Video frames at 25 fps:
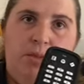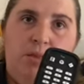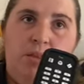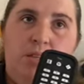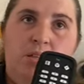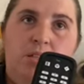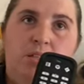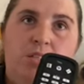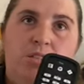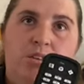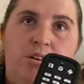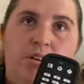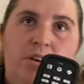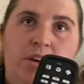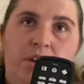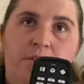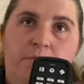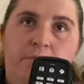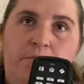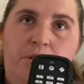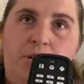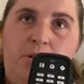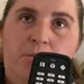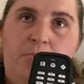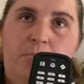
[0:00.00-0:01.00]
So
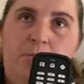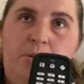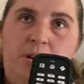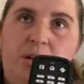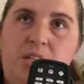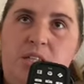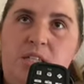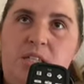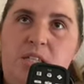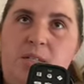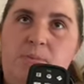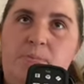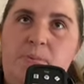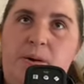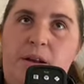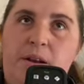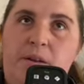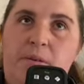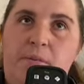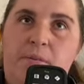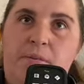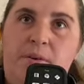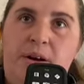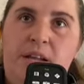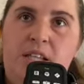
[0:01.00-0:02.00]
if you press this
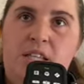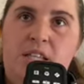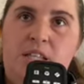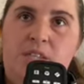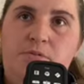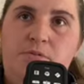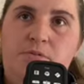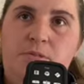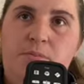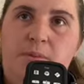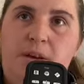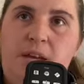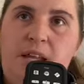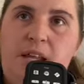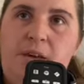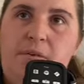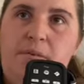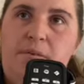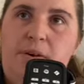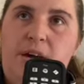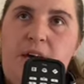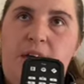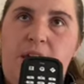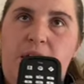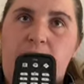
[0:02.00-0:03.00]
button once from
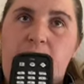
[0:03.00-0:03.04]
anywhere,